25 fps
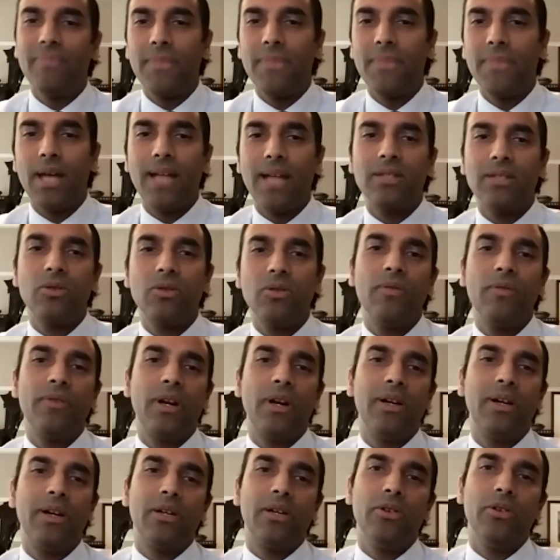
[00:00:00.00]
that's not
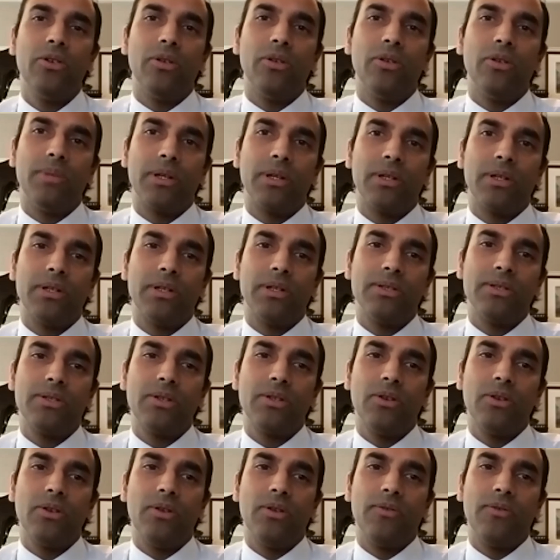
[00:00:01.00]
very good because, you know,